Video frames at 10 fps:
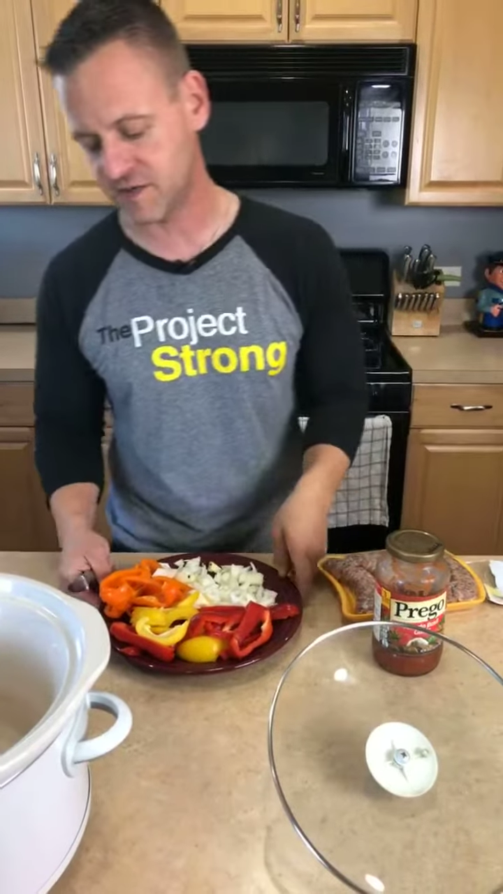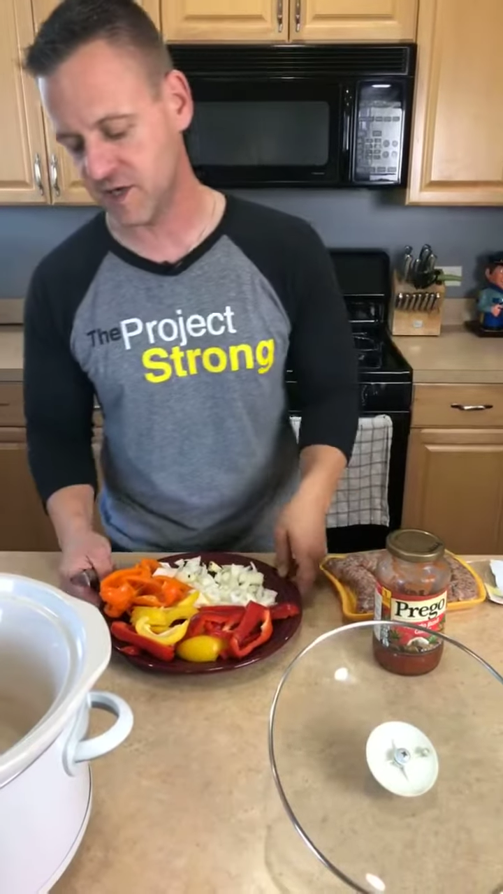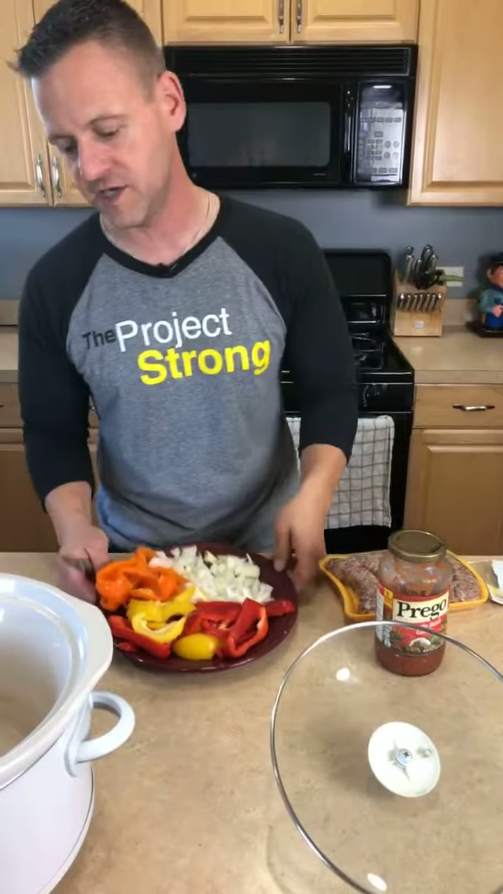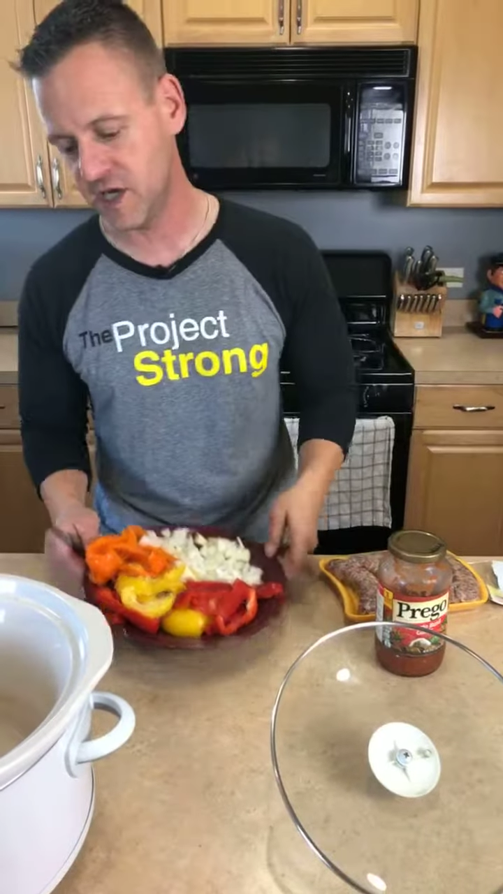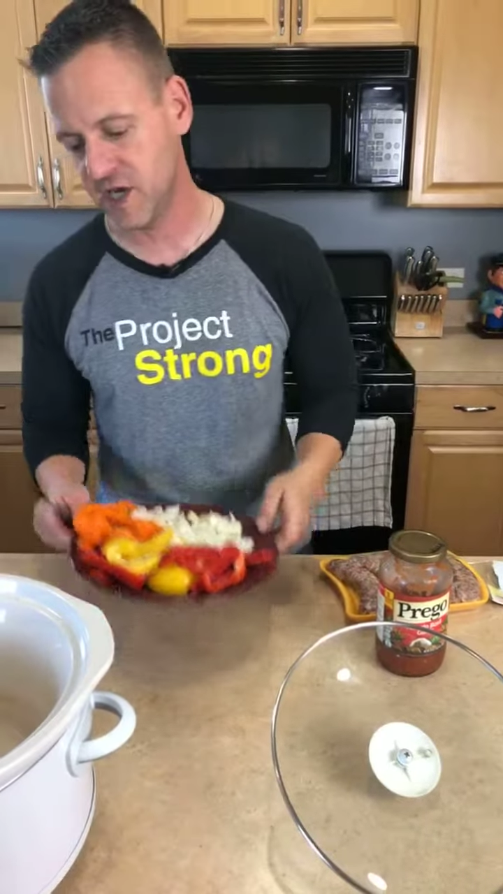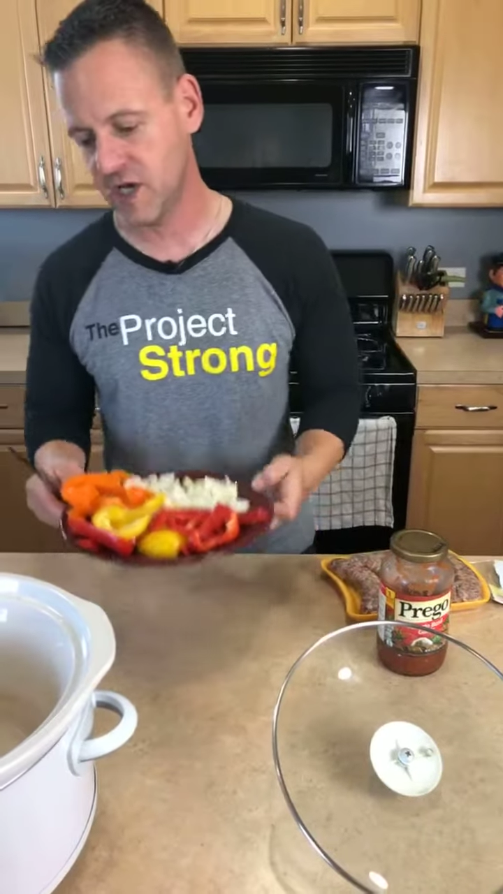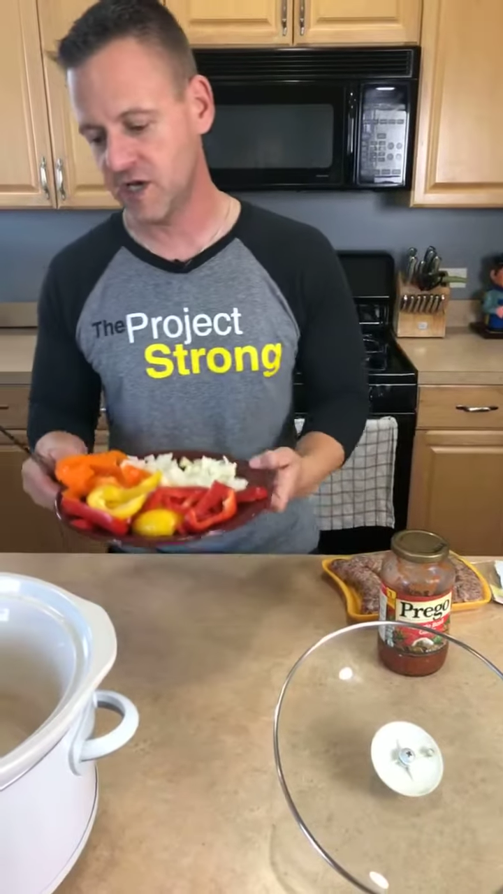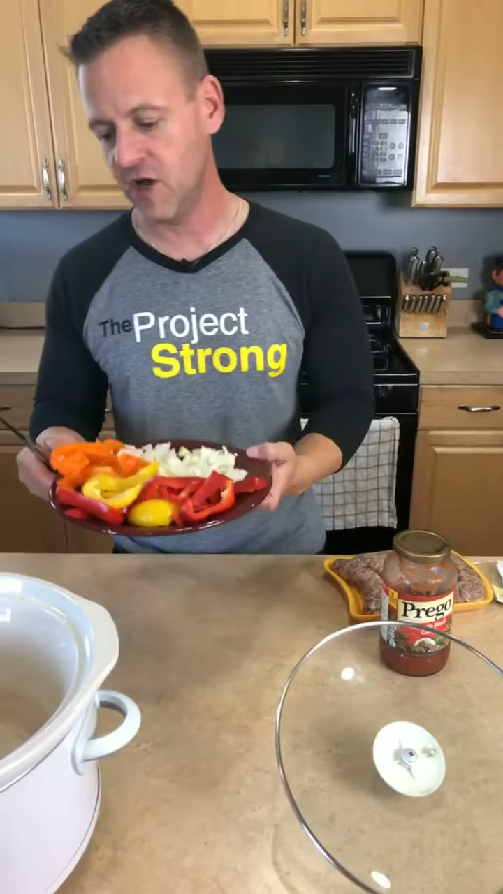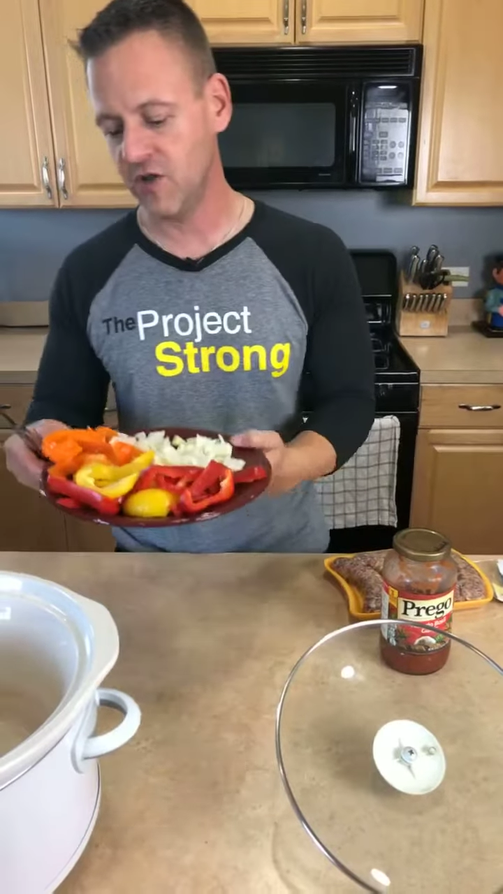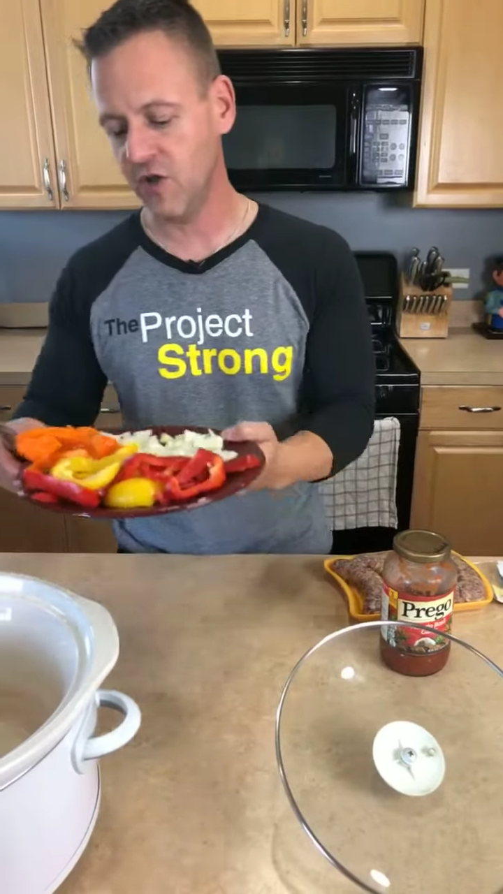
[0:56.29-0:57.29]
but
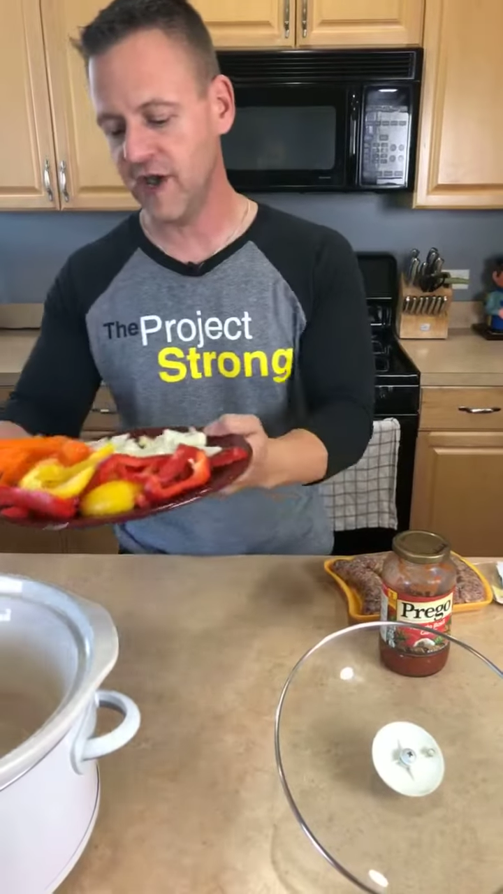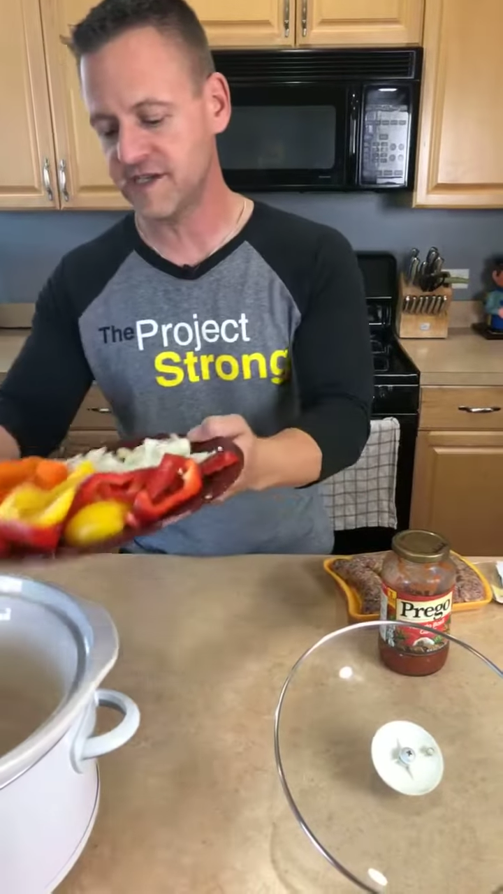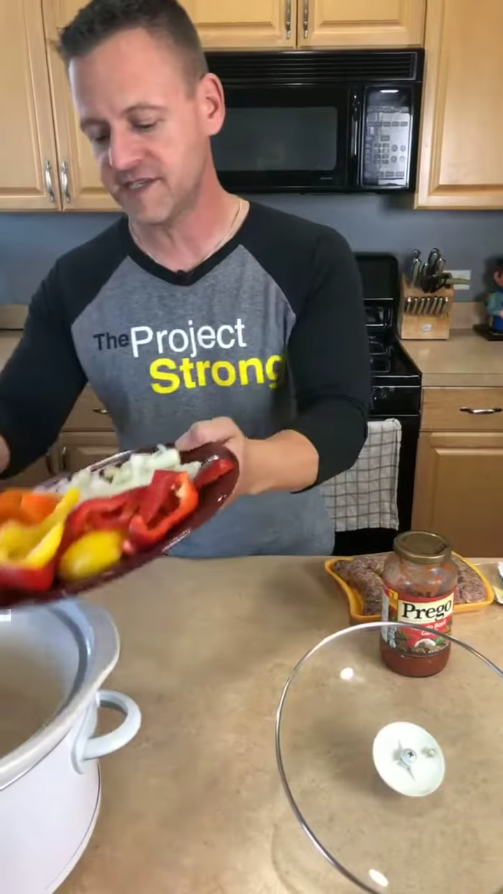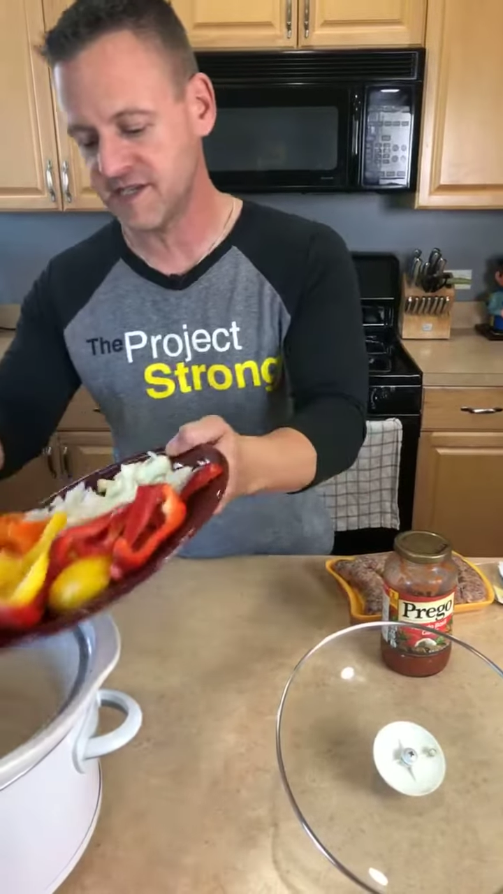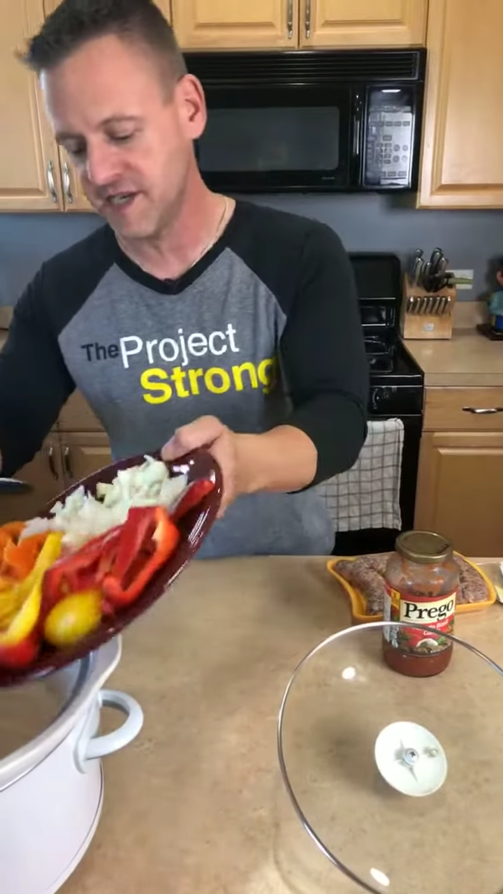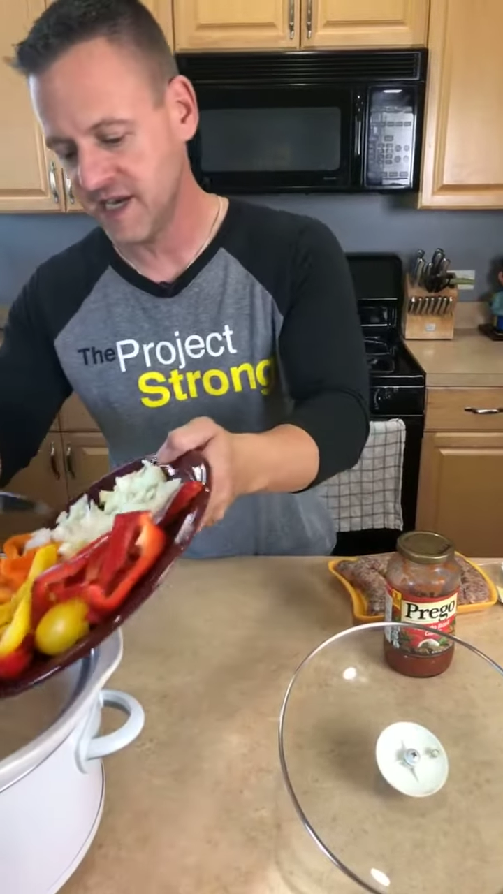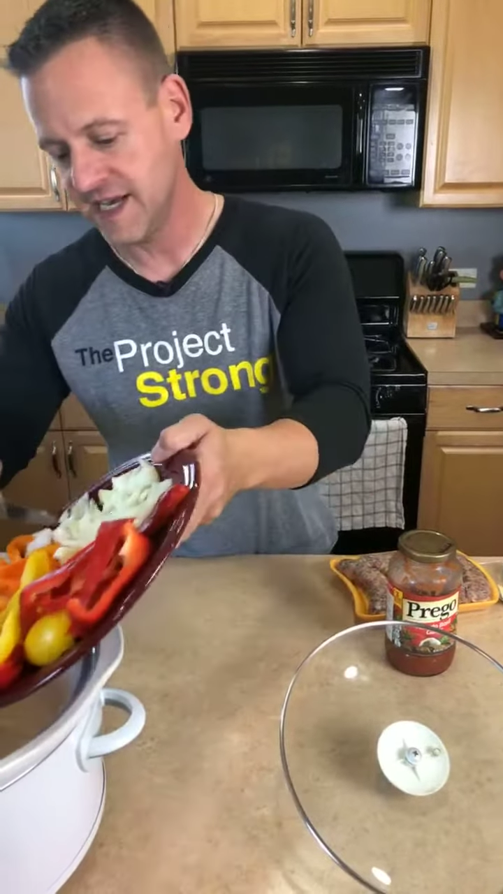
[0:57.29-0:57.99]
nonetheless,